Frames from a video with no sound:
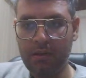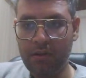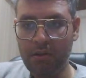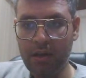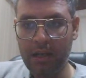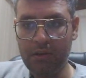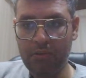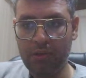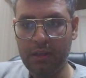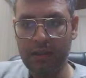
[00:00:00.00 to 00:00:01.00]
Okay,
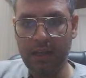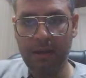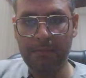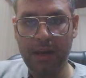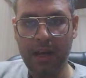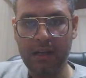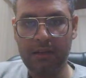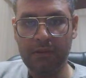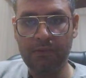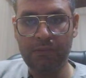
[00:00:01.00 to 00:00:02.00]
rook is
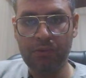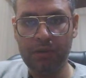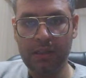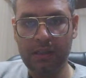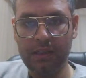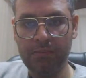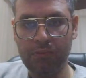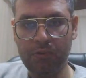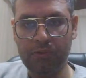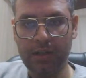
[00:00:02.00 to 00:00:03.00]
active. If you see, these
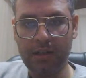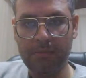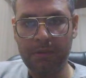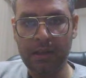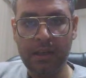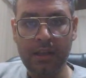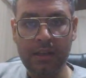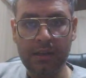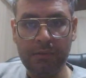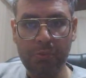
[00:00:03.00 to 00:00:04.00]
moves are coming.
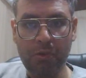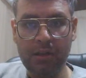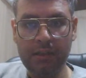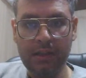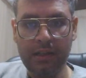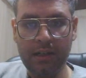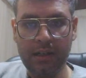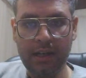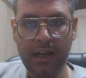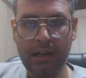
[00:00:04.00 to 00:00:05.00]
This pawn is
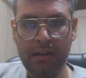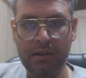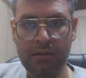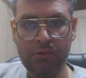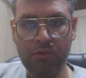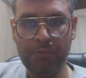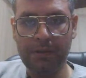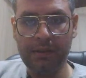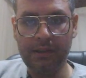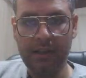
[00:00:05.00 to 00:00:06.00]
under attack. Two
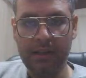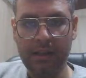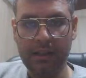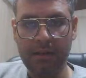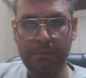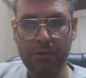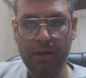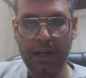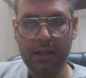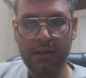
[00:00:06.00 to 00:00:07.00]
pieces are attacking.
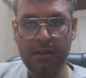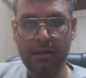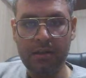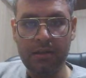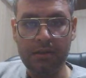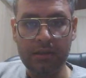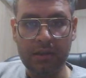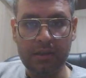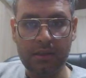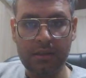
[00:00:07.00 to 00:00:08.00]
Protect.
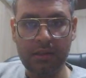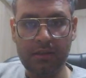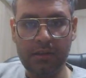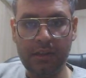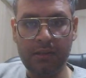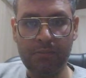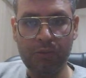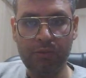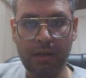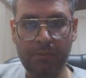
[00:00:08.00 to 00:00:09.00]
See, these
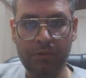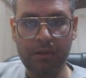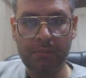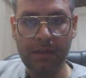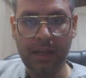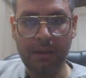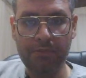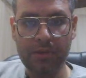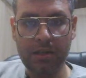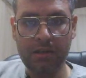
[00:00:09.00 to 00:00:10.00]
moves are possible.
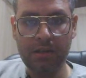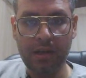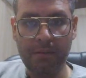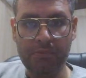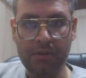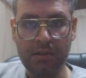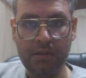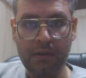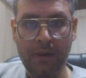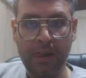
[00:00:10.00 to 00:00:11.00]
Capture, capture.
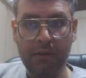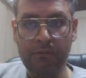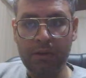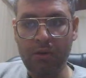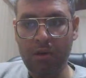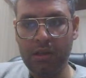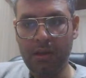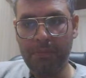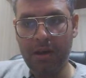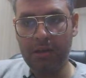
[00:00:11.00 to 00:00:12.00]
We got
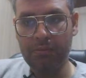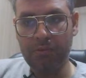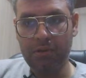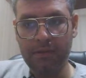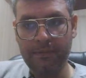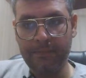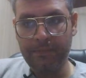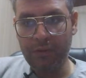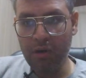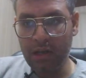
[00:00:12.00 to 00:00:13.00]
the pass pawn.
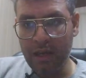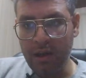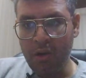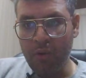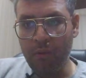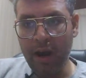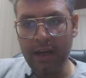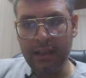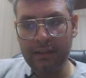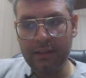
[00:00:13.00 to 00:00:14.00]
Okay,
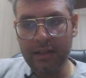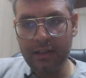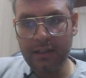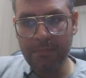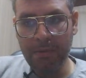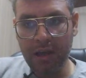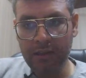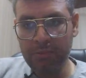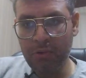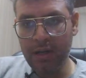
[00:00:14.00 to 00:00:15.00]
white has created a
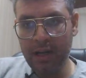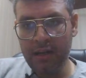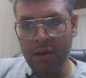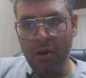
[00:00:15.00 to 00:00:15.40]
pass pawn and